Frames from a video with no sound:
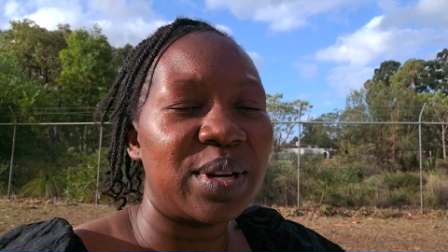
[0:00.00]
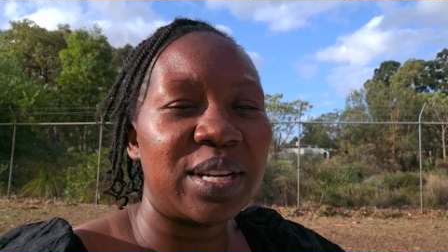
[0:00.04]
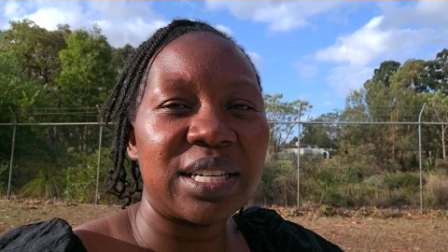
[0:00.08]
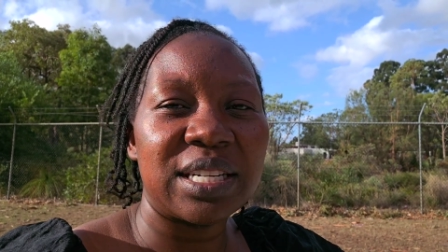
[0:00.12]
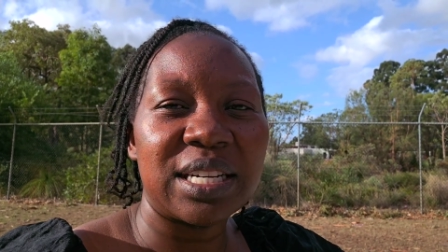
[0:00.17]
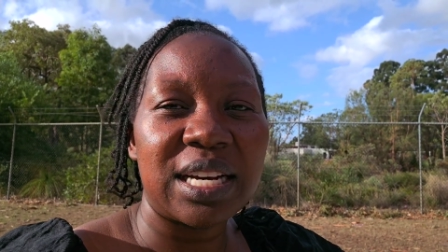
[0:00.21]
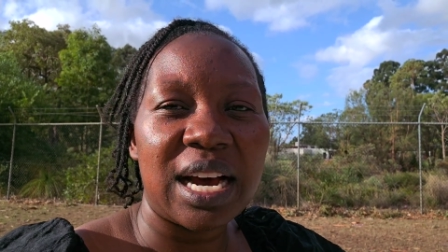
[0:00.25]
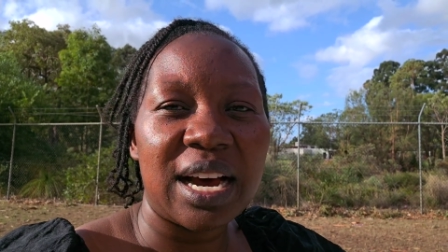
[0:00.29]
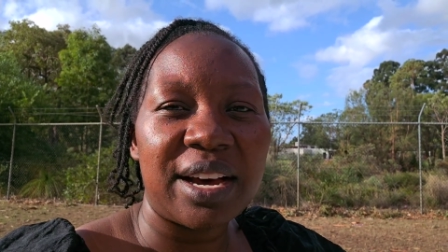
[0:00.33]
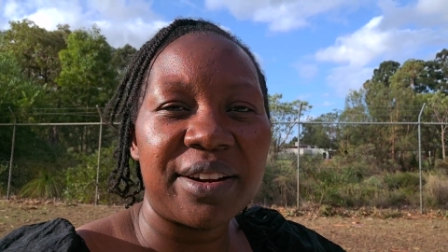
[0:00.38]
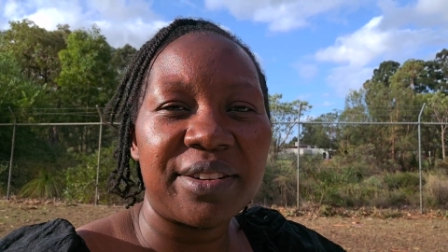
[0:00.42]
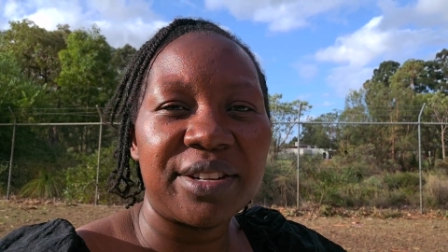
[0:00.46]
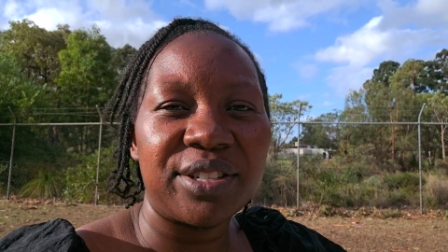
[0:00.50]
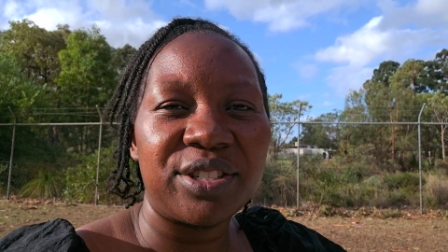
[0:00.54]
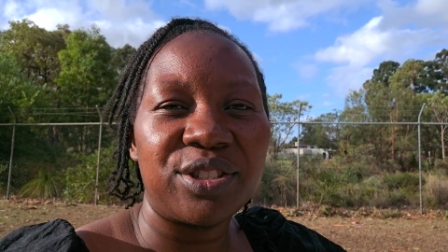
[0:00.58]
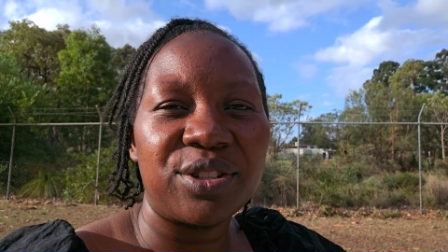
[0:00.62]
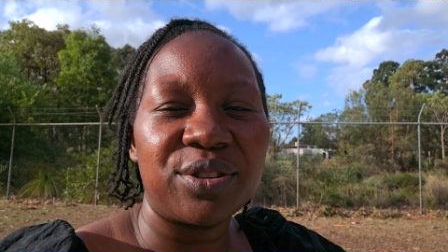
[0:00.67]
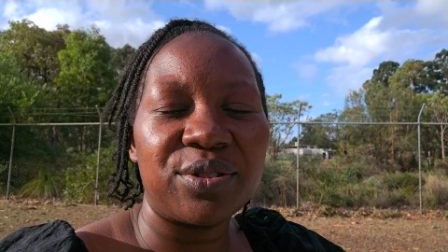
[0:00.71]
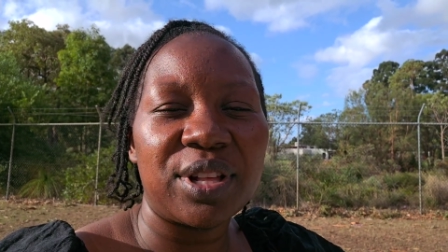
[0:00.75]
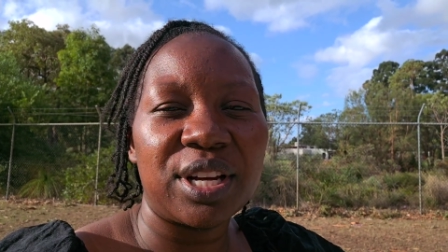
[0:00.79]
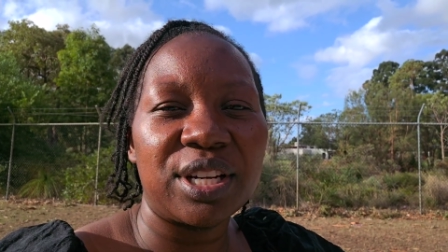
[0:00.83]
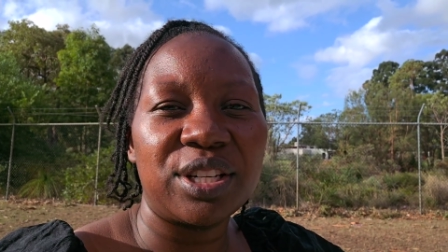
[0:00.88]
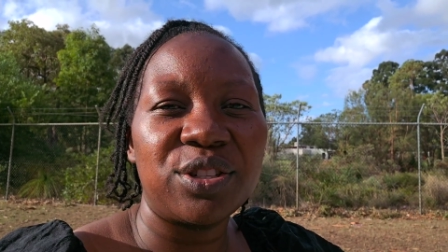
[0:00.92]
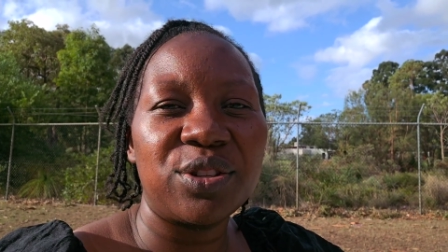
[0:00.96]
encourage
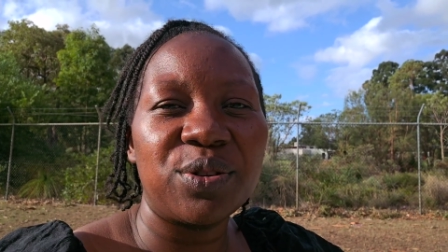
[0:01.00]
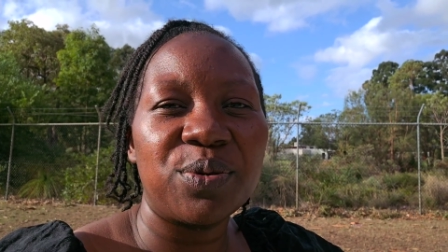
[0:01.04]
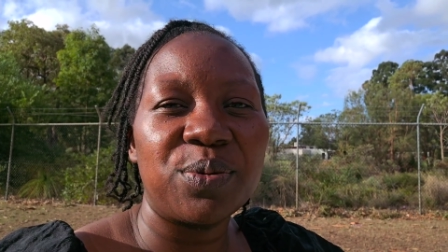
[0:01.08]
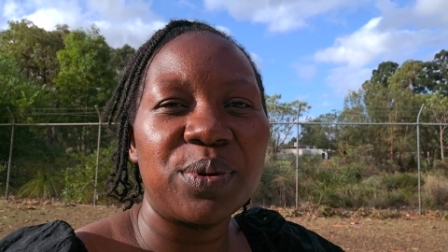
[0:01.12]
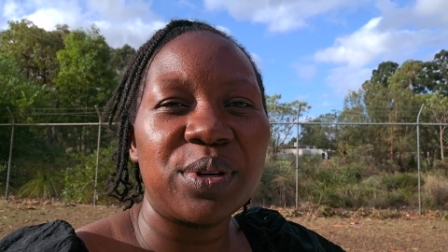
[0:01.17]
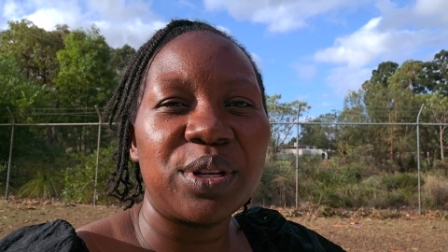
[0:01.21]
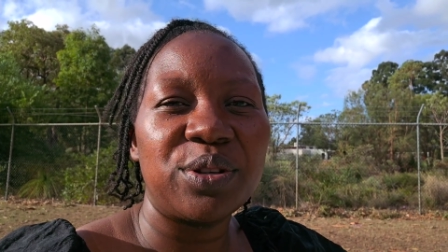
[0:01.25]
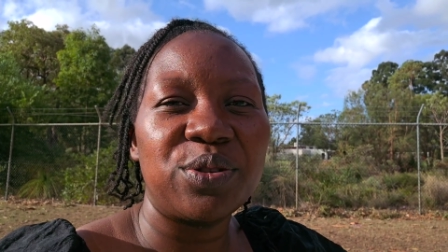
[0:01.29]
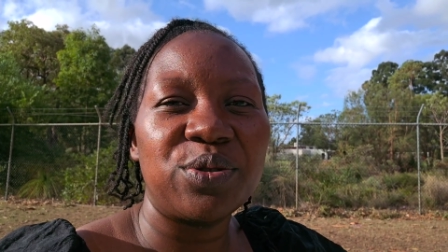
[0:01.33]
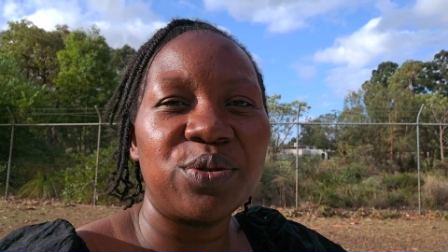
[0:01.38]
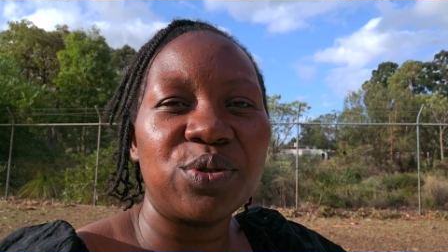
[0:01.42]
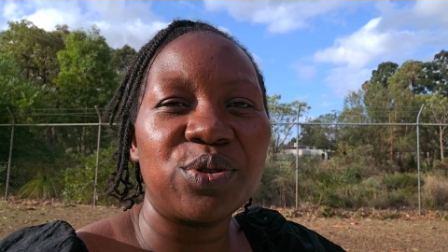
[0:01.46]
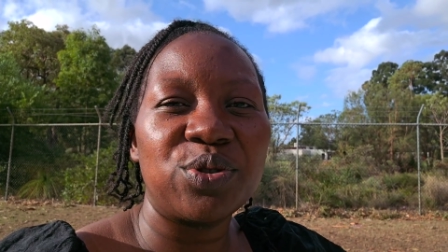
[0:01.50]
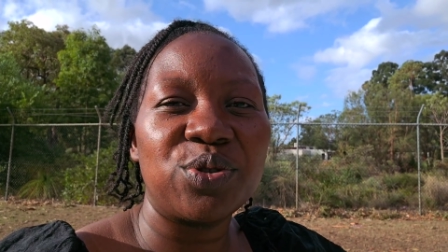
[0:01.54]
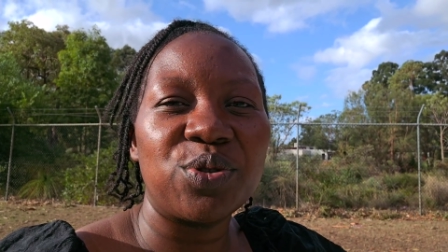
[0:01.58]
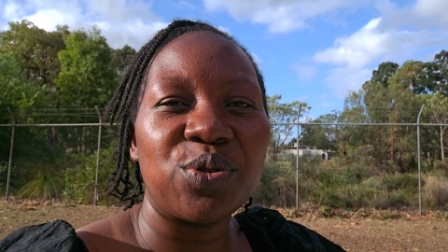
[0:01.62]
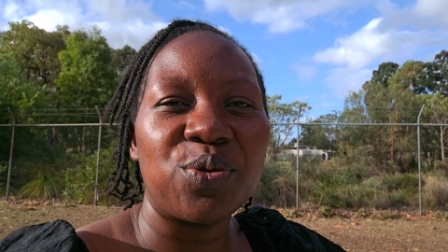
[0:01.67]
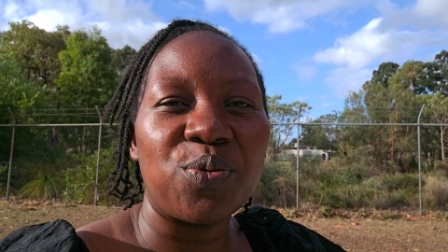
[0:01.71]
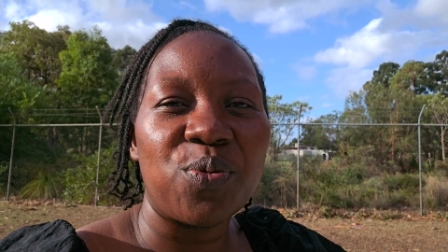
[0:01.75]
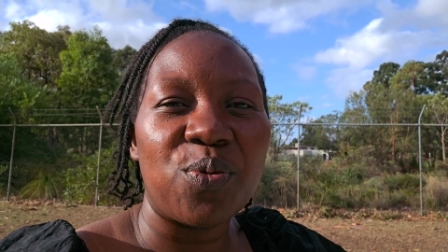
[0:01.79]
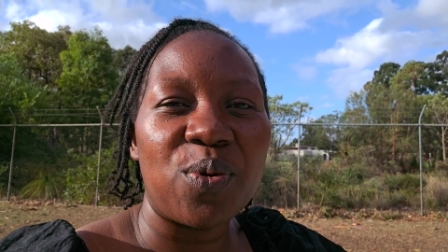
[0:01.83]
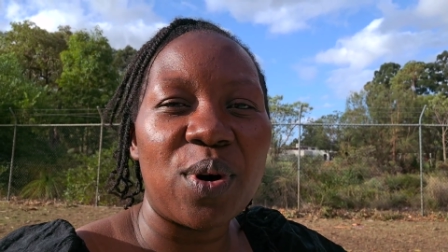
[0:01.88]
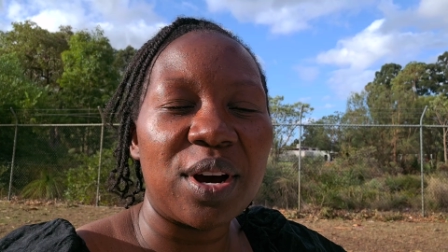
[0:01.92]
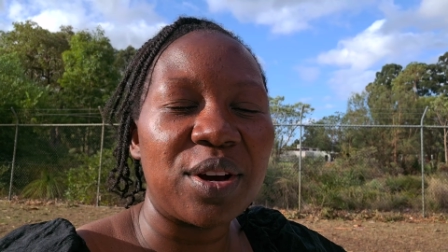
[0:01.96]
you that you will use
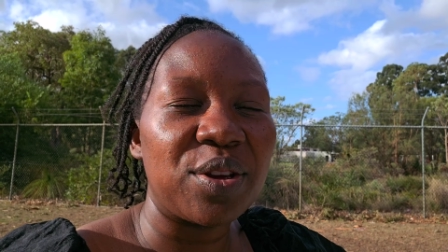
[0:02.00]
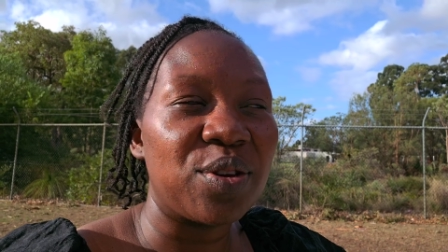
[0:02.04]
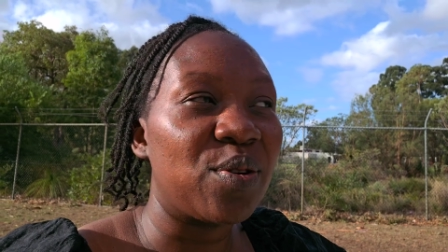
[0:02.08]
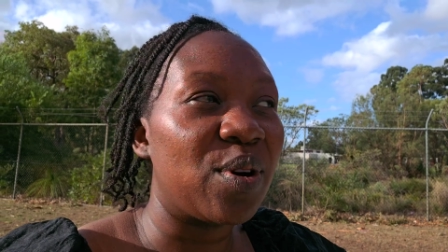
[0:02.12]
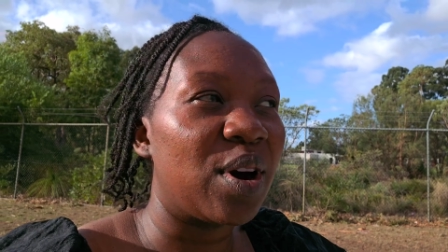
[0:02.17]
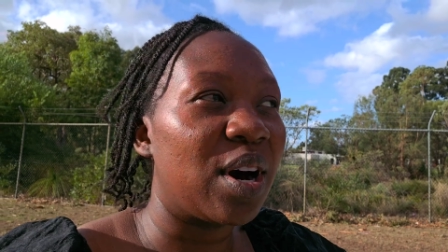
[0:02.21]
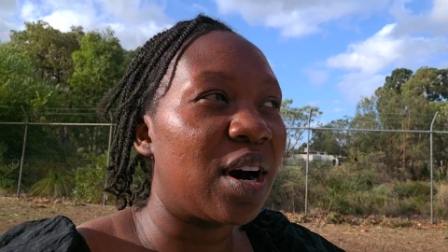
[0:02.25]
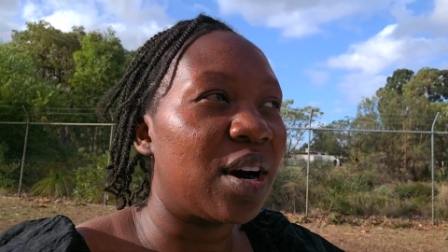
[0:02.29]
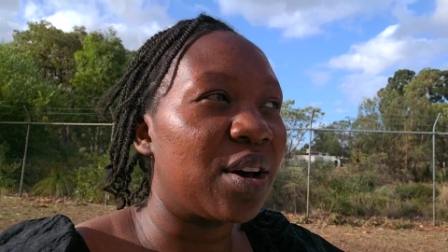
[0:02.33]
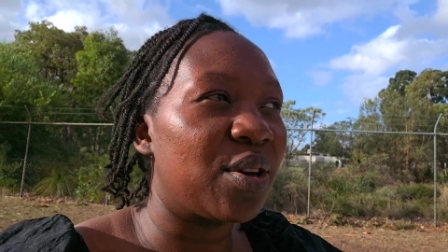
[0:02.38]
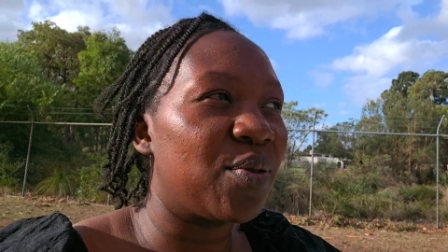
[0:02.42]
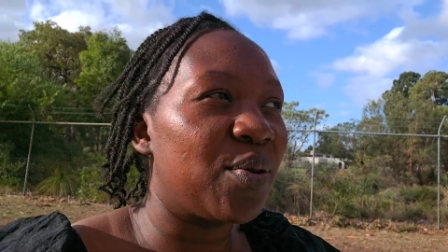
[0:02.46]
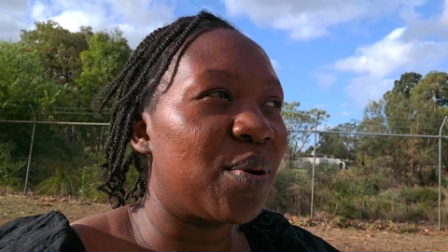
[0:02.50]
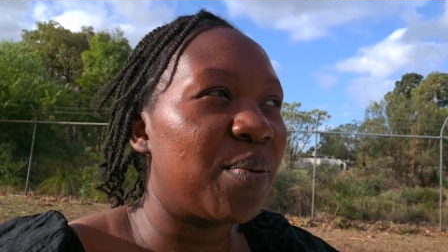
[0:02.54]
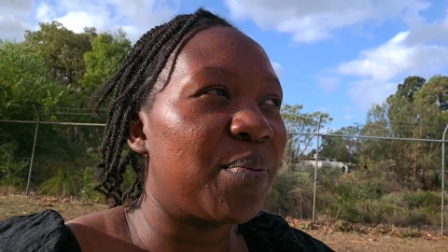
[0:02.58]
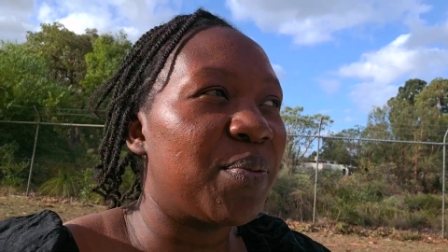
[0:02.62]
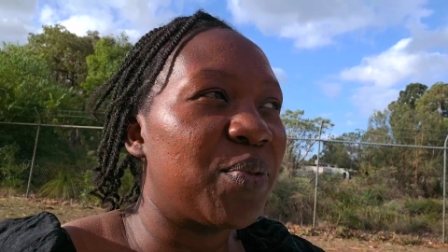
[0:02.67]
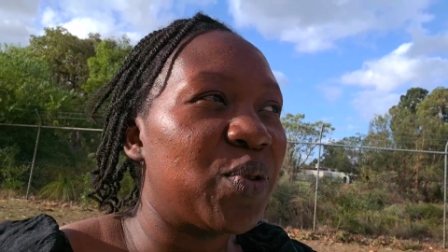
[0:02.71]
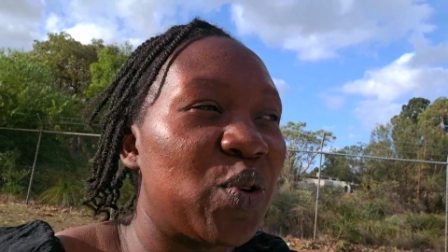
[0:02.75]
your your your,